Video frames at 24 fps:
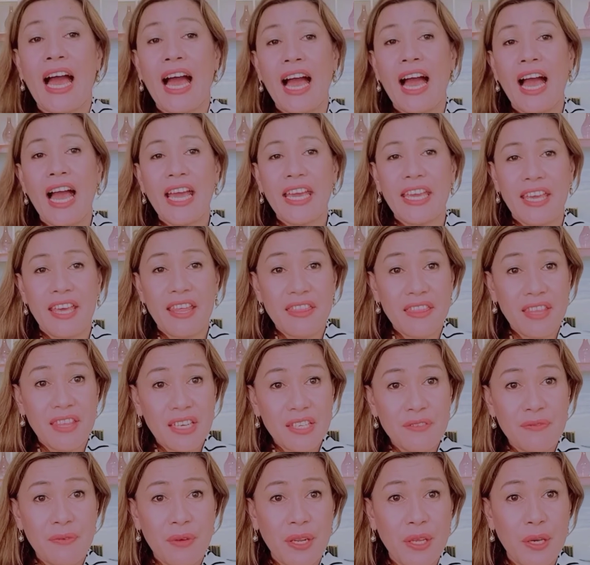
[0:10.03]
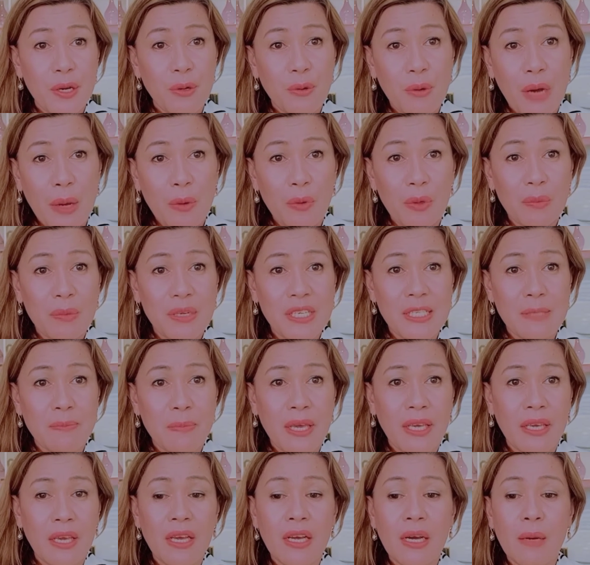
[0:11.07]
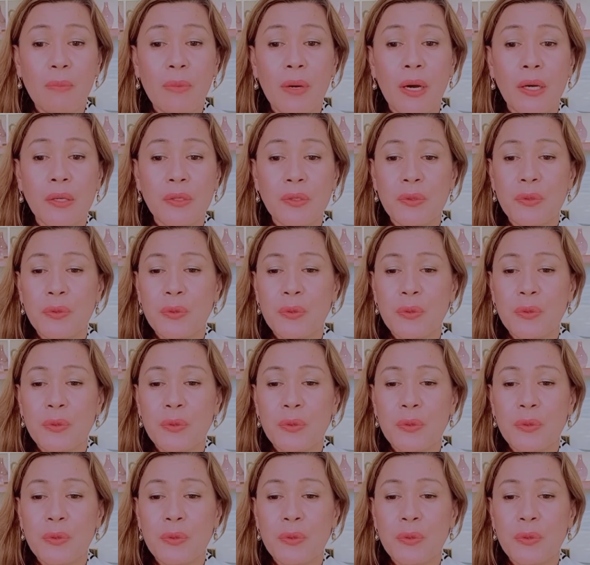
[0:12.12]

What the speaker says: Hi, in this video, I will be speaking about